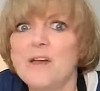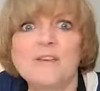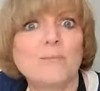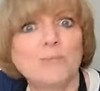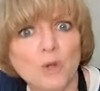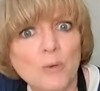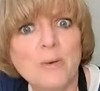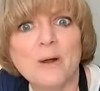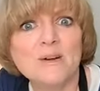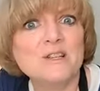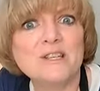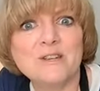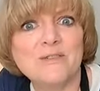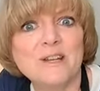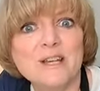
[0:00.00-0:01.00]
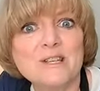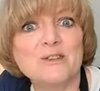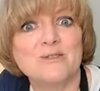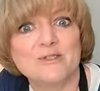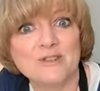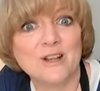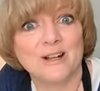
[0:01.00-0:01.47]
Blueberries even easier. You're
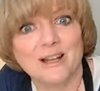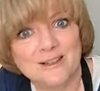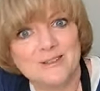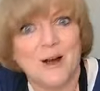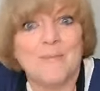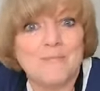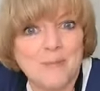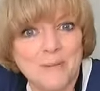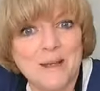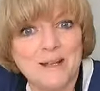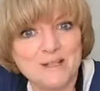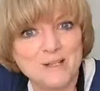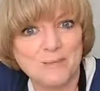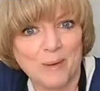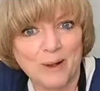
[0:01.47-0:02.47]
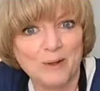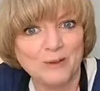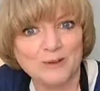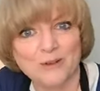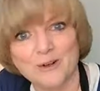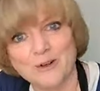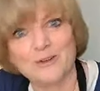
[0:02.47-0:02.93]
just going to, like, dump them in, sprinkle
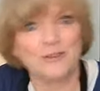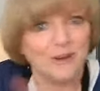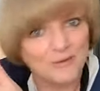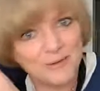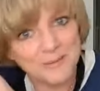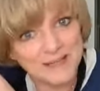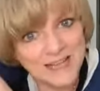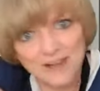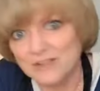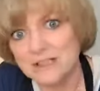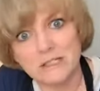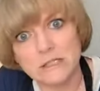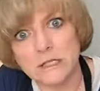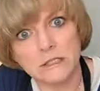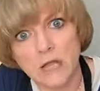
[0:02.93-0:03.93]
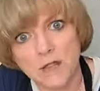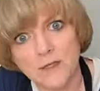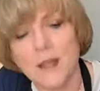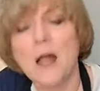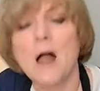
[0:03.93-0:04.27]
sugar, shove them in the oven. There's, like, nothing.